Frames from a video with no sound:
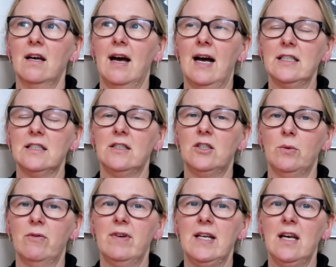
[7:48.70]
actually do
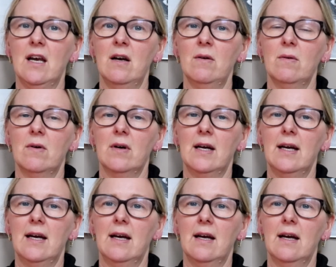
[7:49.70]
a video,
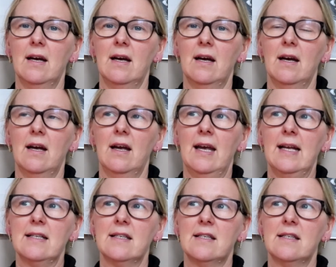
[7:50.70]

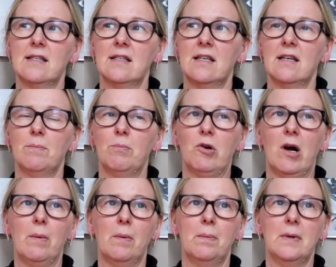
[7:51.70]
it's
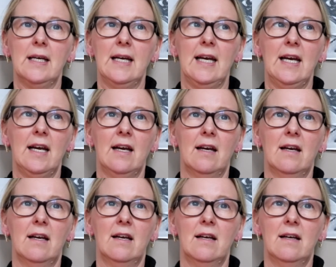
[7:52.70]
probably
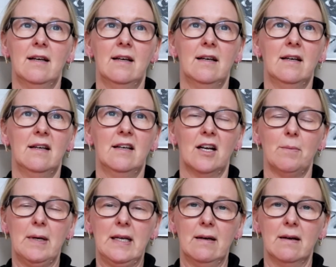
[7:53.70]
going to
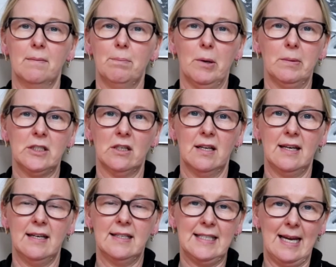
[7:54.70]
be published on
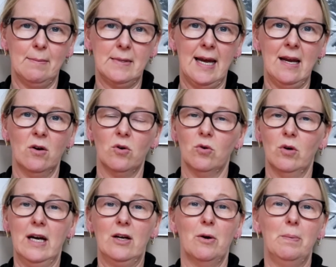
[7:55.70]
the same day, or
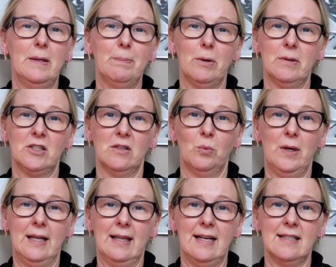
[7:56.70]
it could be published on a
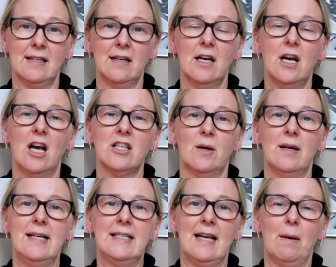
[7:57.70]
week later. So I
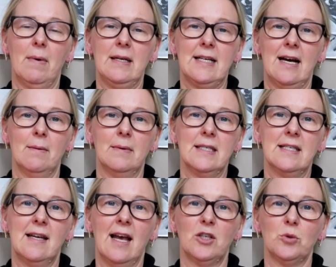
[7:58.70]
need to get my time and
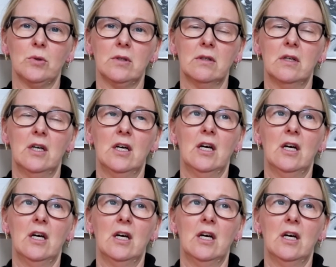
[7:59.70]
schedule